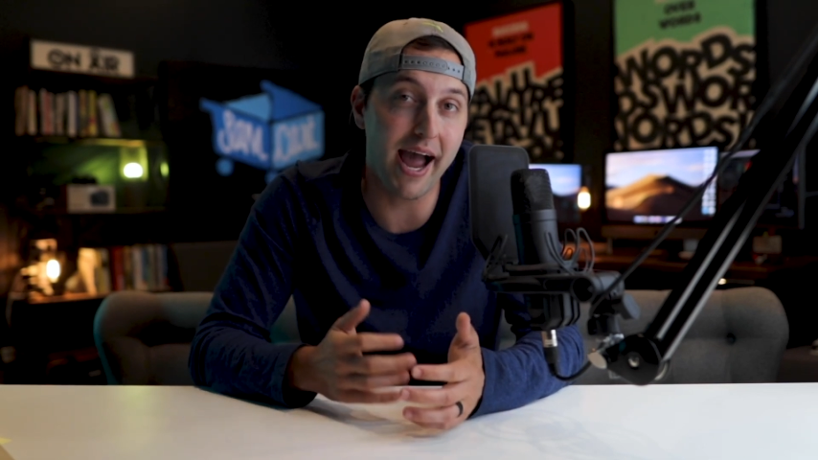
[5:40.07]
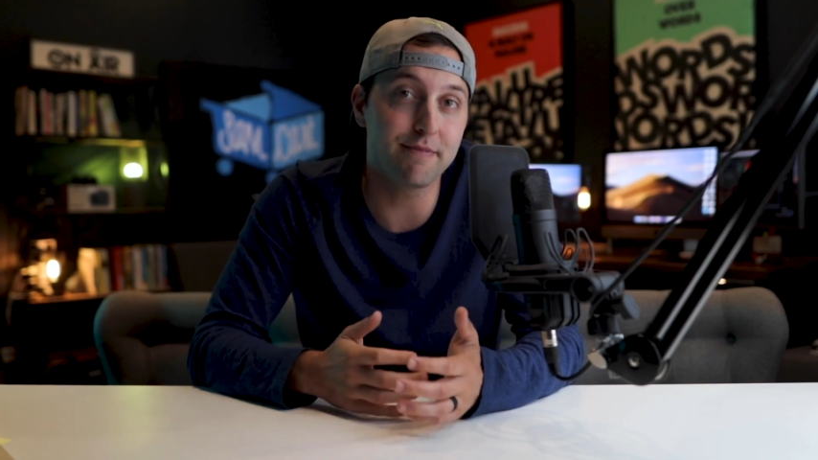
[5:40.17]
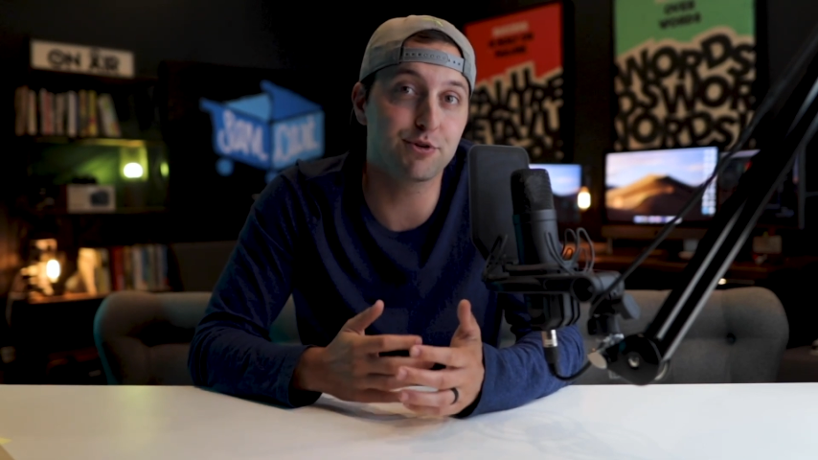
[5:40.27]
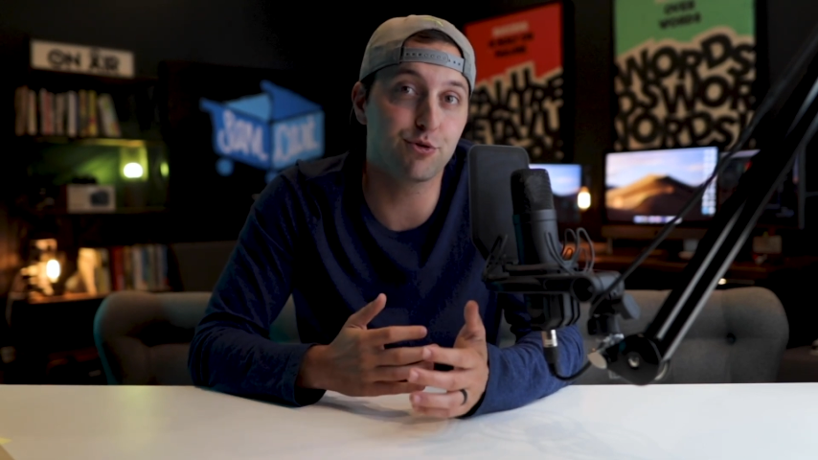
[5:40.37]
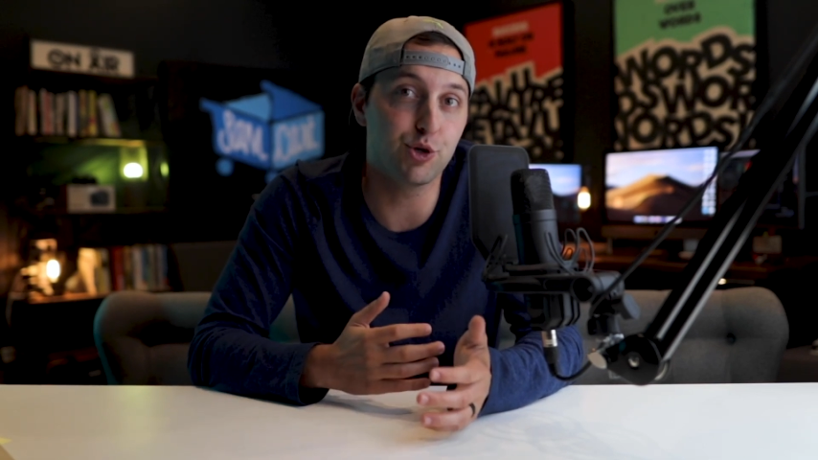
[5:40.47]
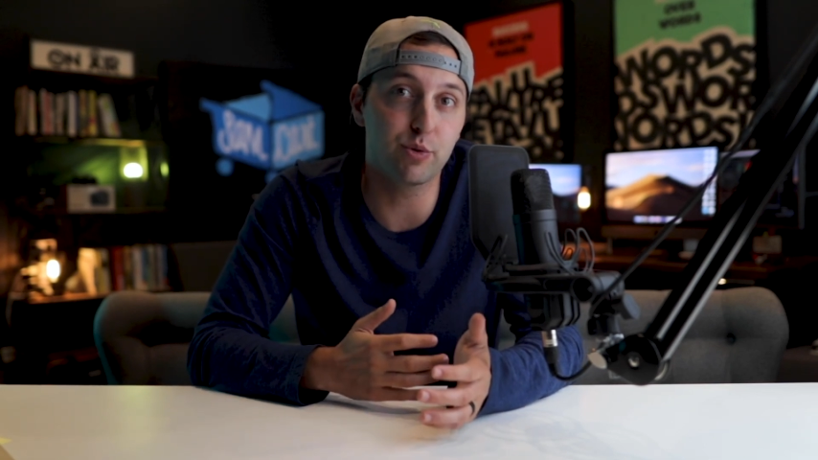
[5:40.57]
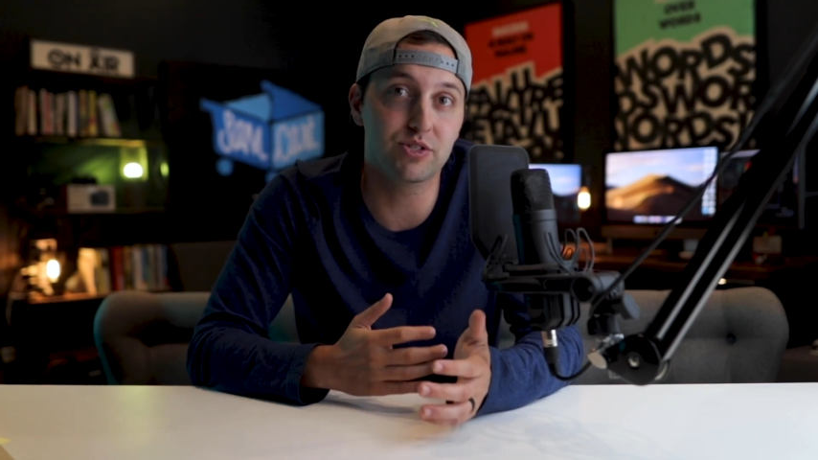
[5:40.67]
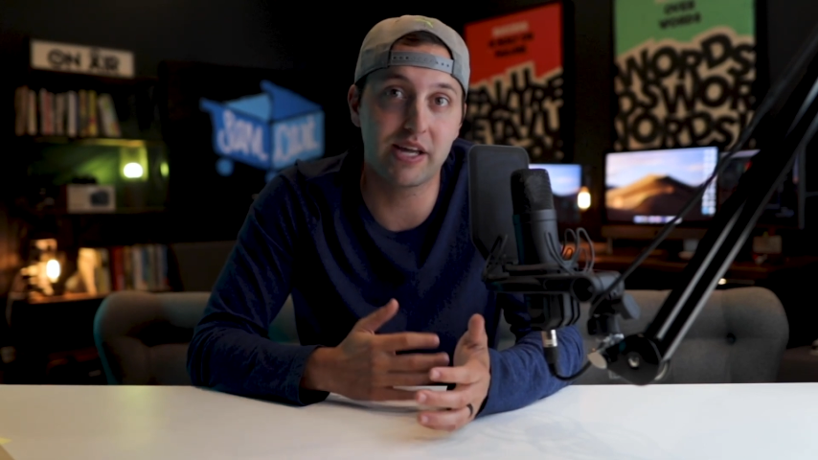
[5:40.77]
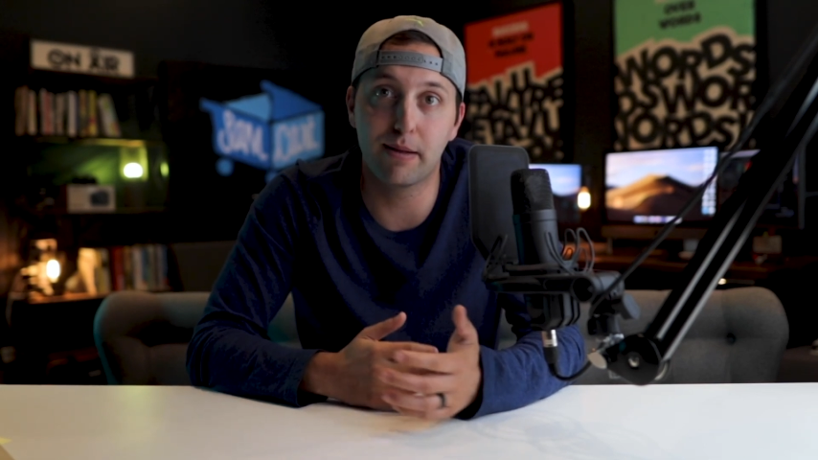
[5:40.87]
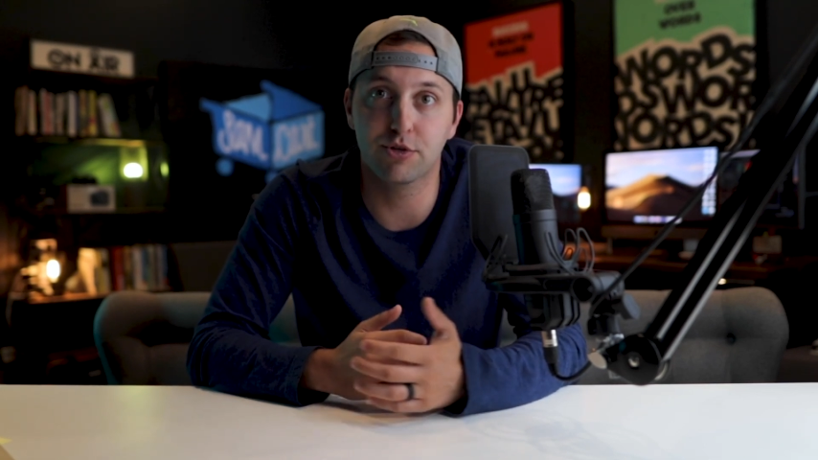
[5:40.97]
after you
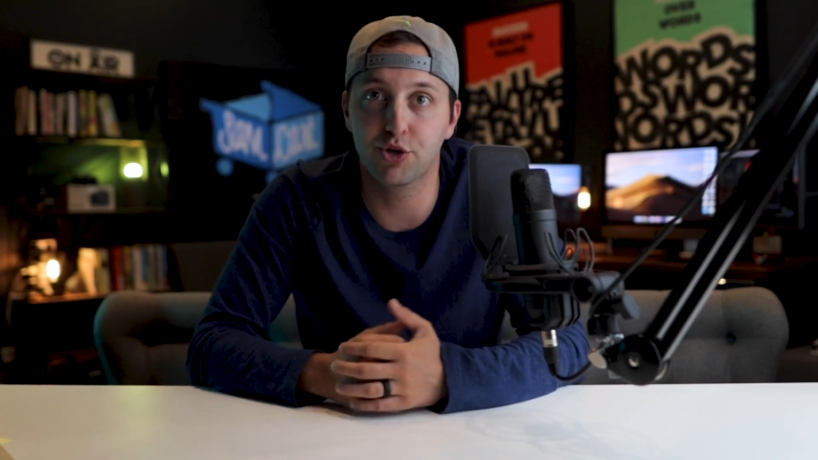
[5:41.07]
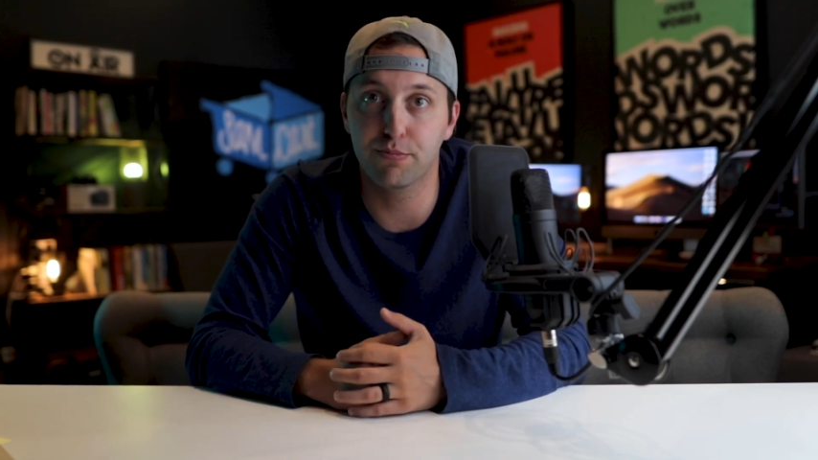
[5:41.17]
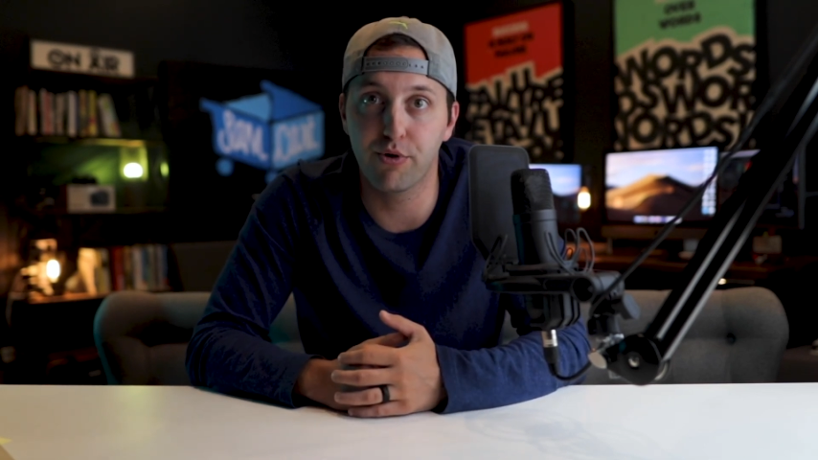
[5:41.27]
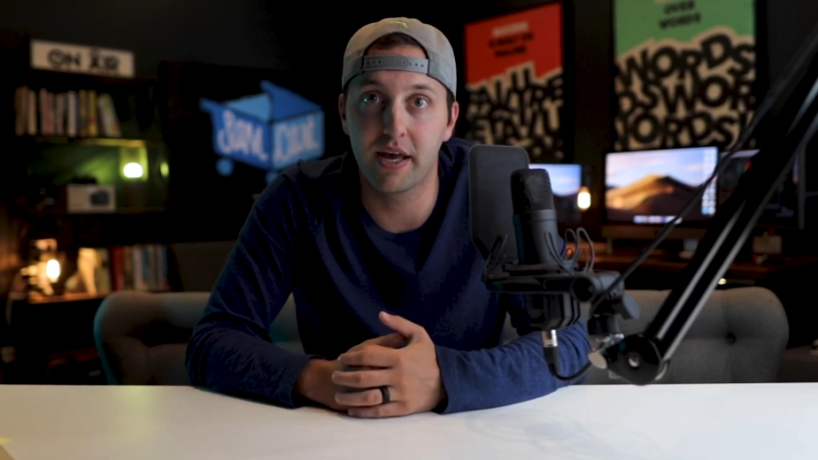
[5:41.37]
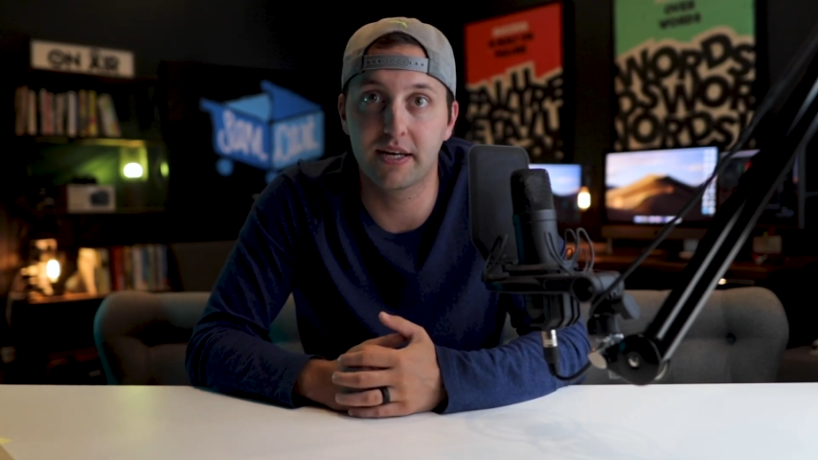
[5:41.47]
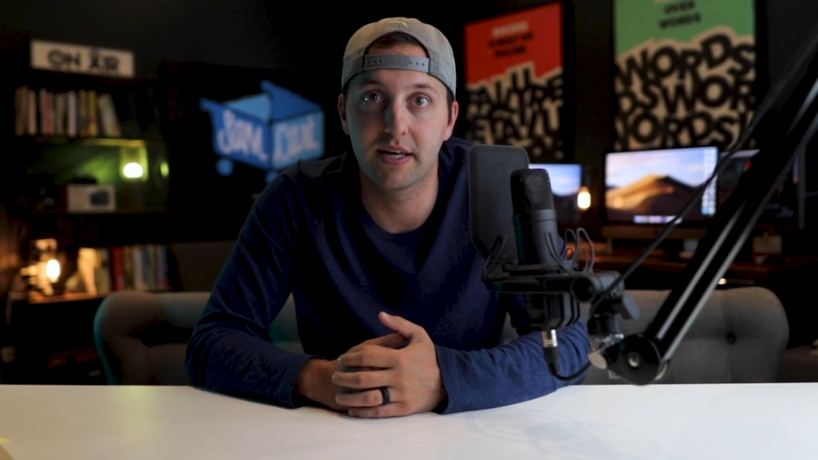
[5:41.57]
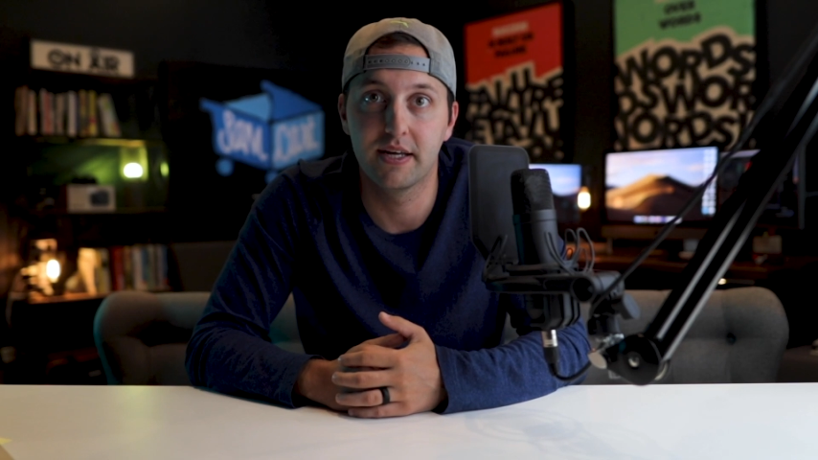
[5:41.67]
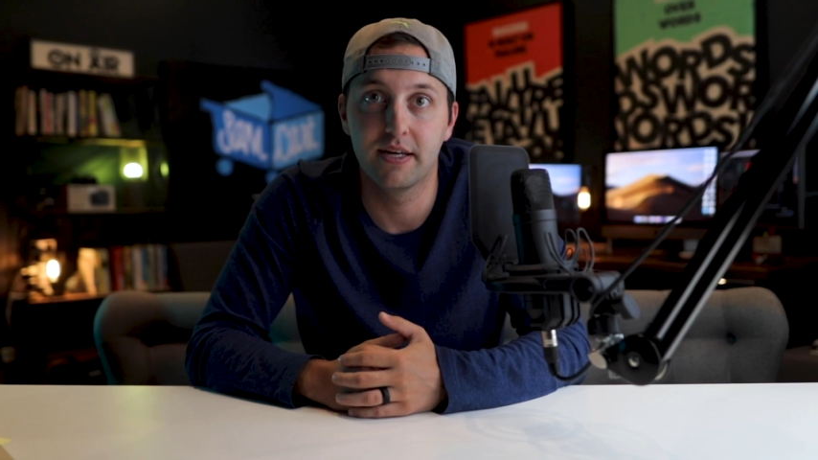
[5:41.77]
establish your brand.